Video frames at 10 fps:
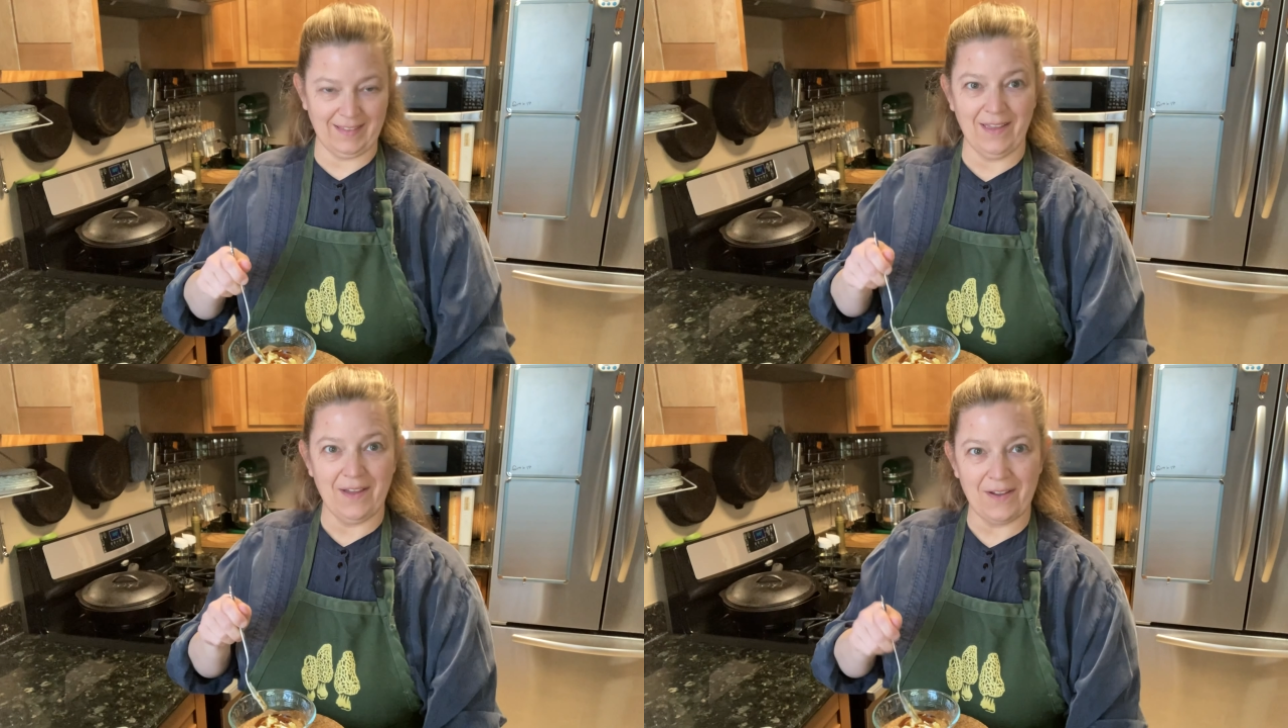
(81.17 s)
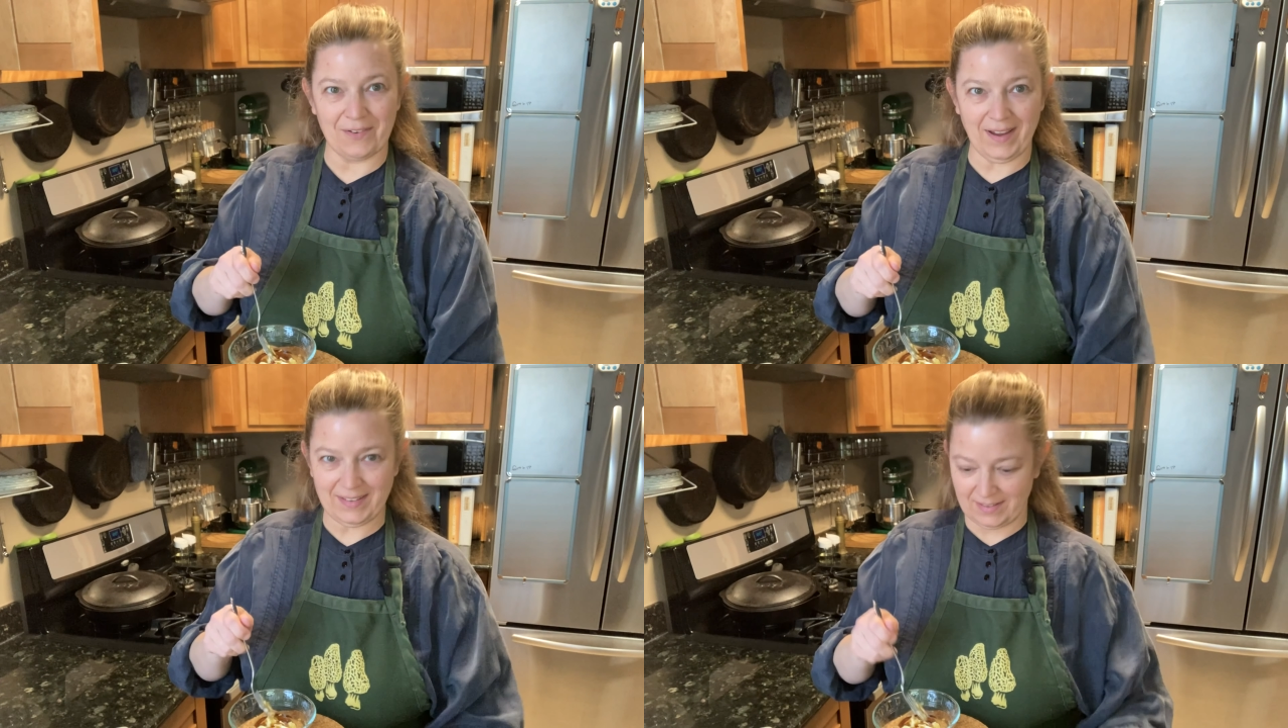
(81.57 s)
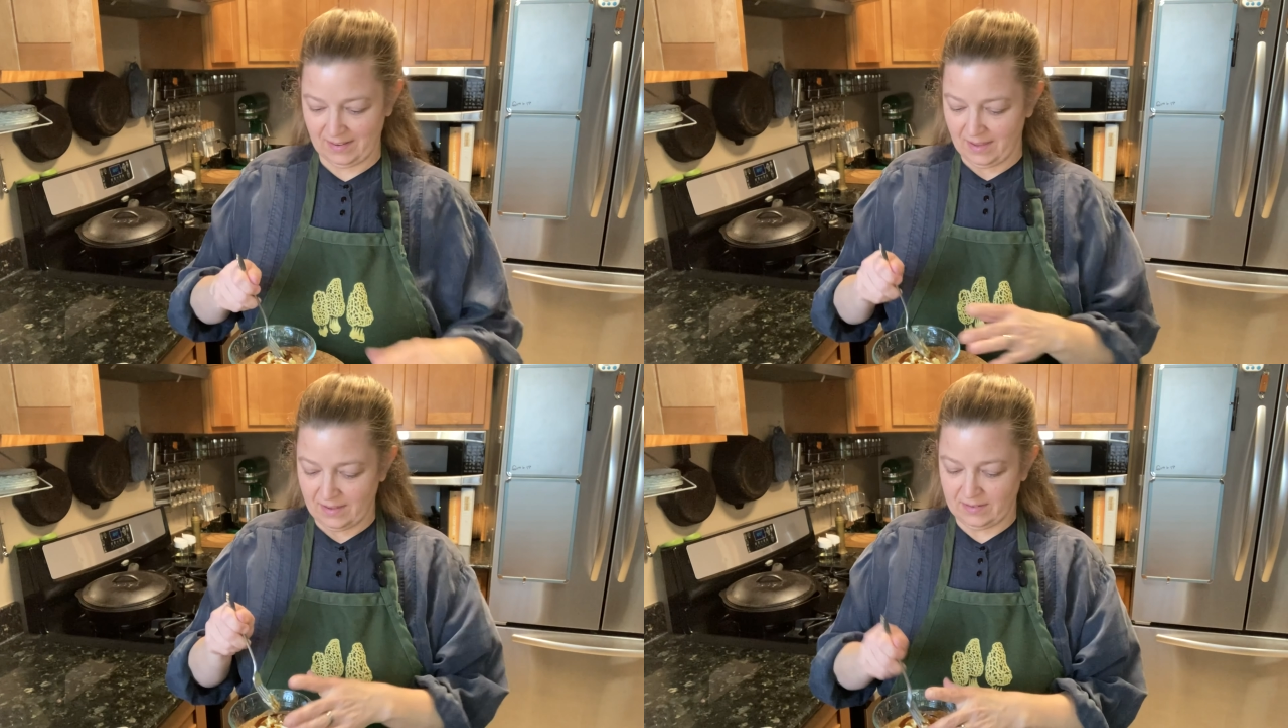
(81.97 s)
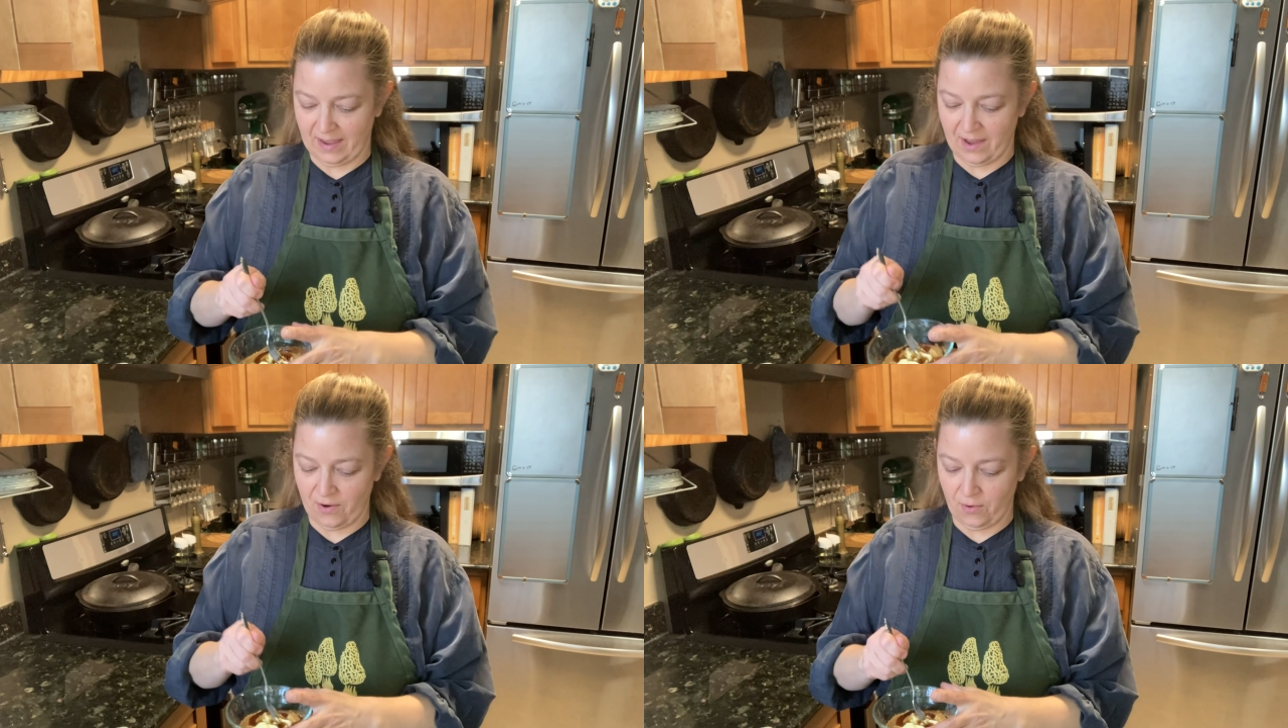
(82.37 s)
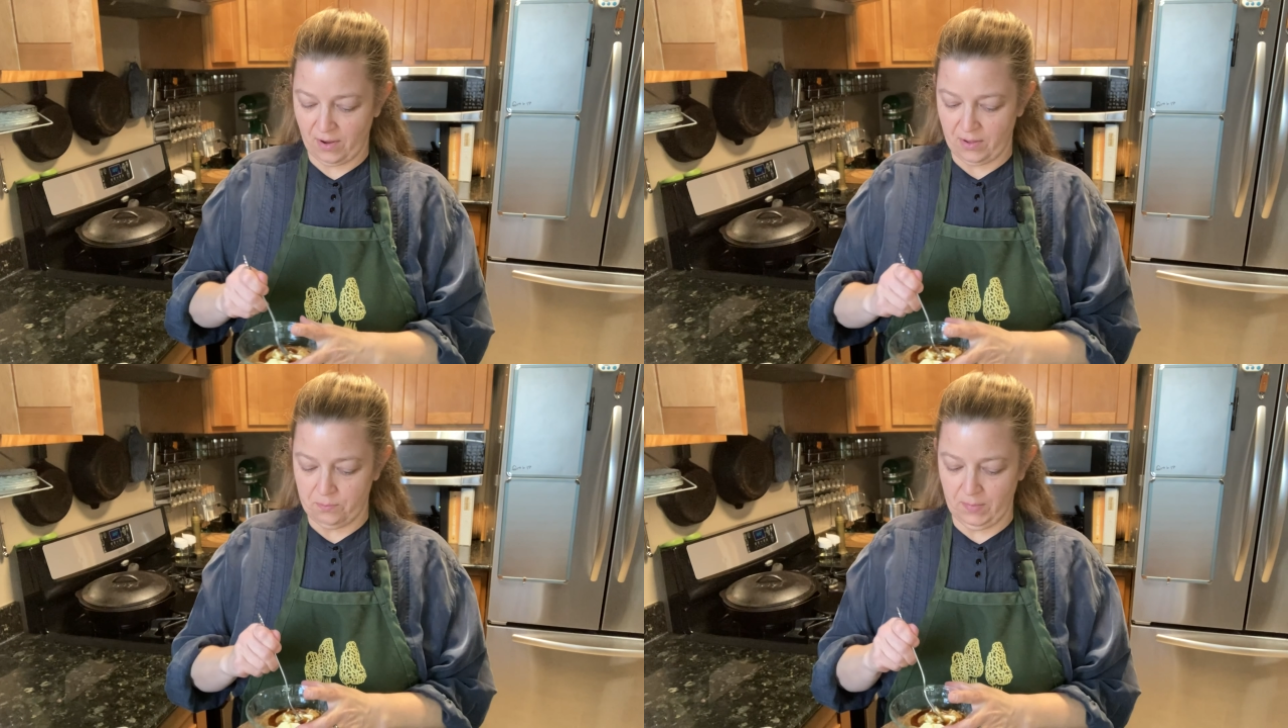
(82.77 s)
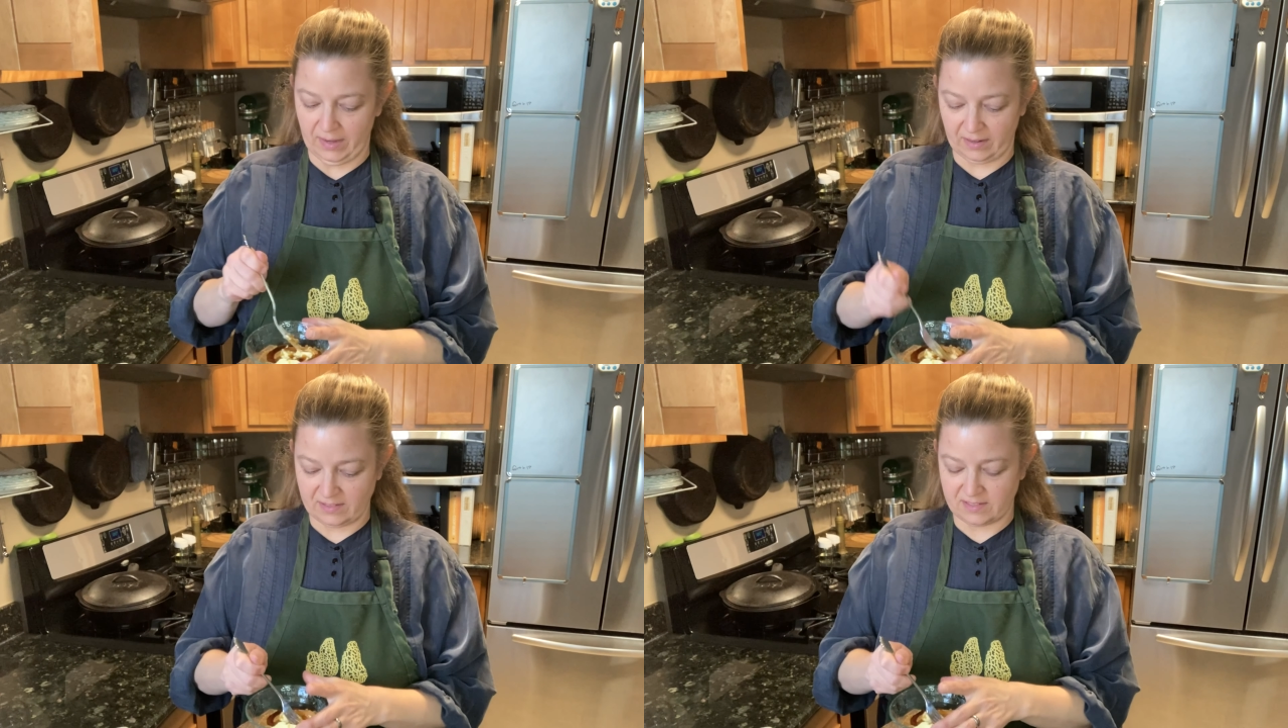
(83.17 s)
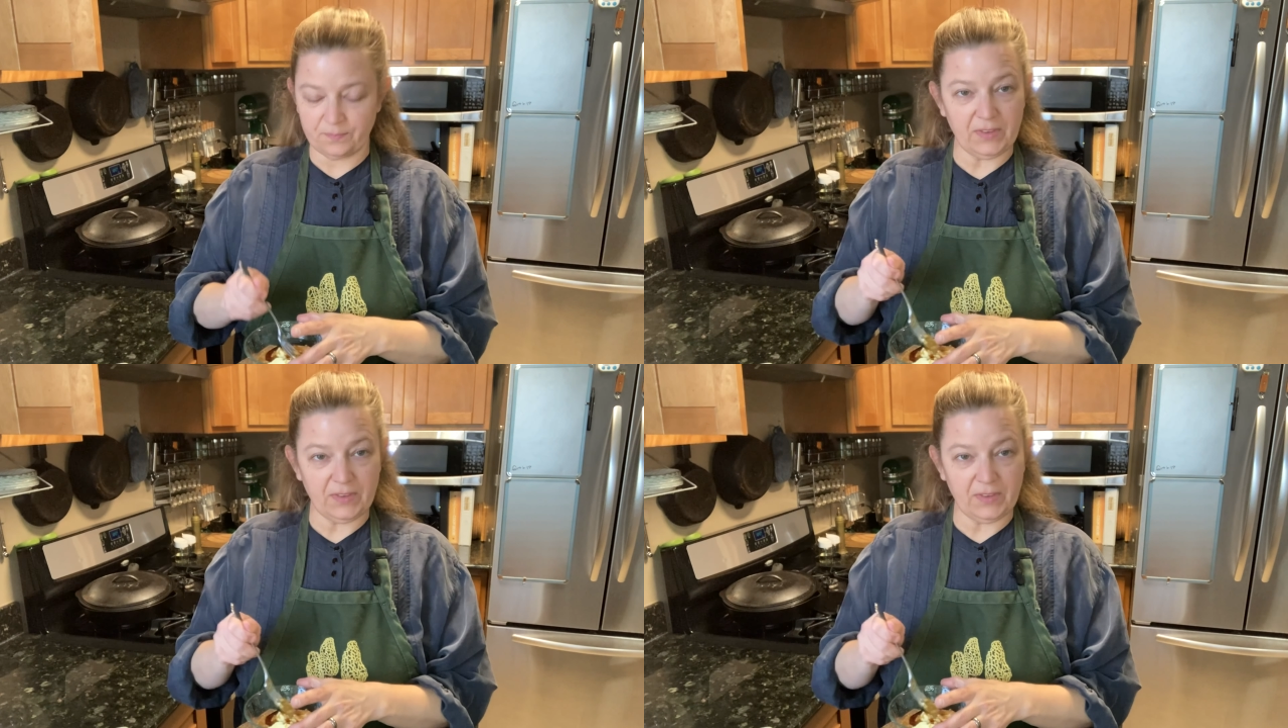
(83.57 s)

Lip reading: All right, now mix.